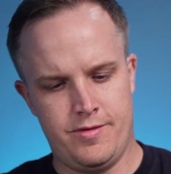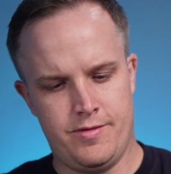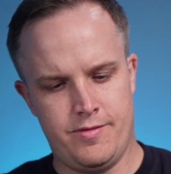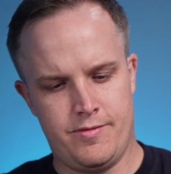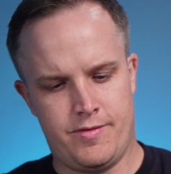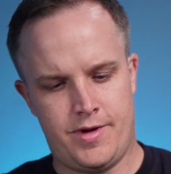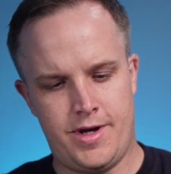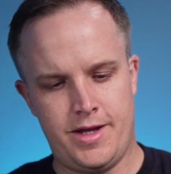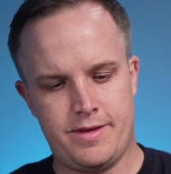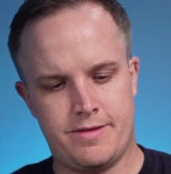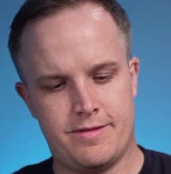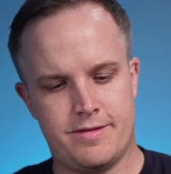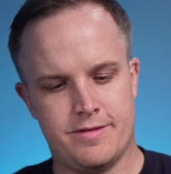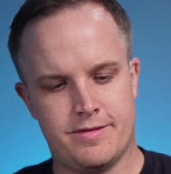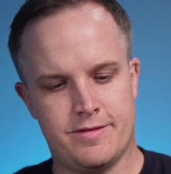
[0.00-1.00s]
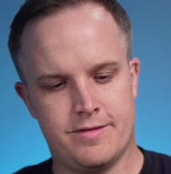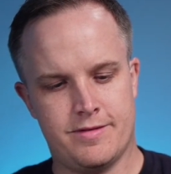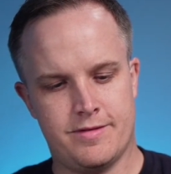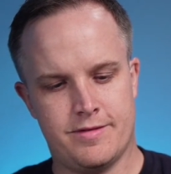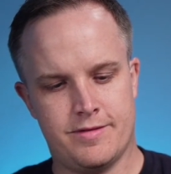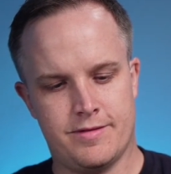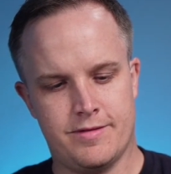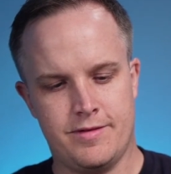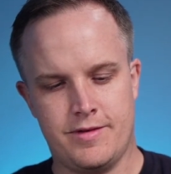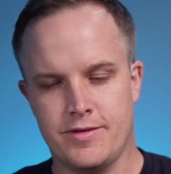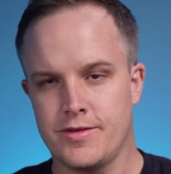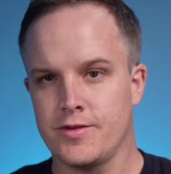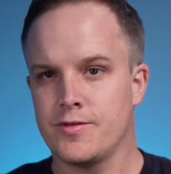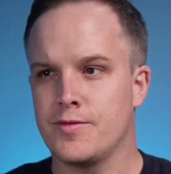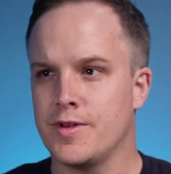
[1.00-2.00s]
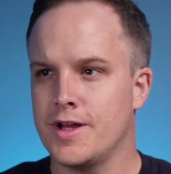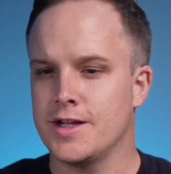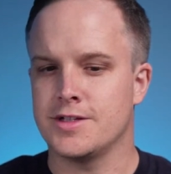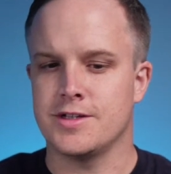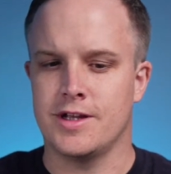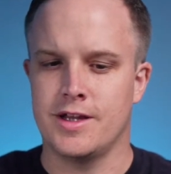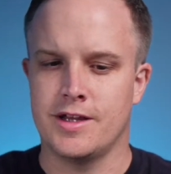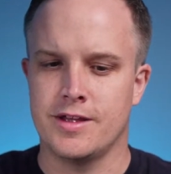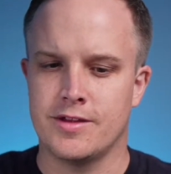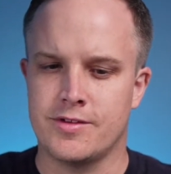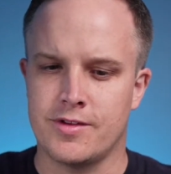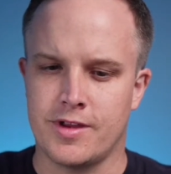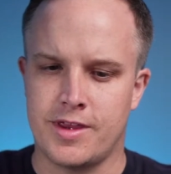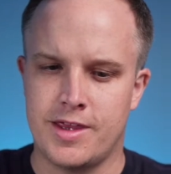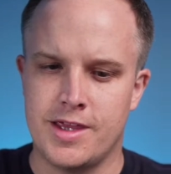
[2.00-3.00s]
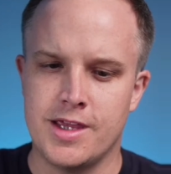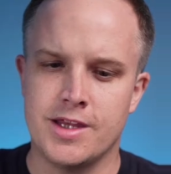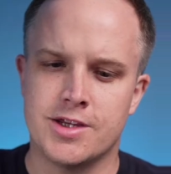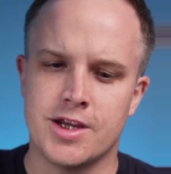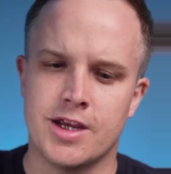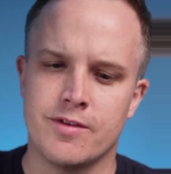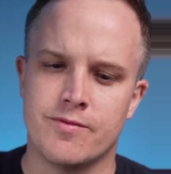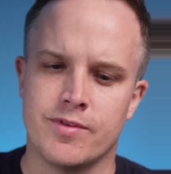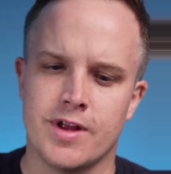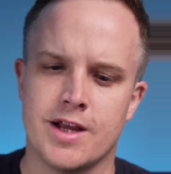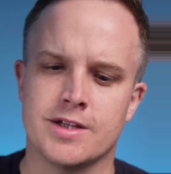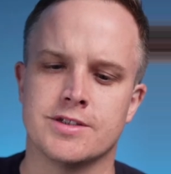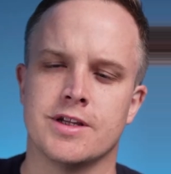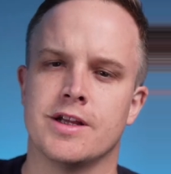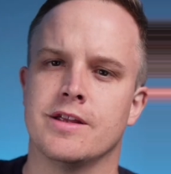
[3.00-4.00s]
What? Look at this flashlight. It's a keychain flashlight.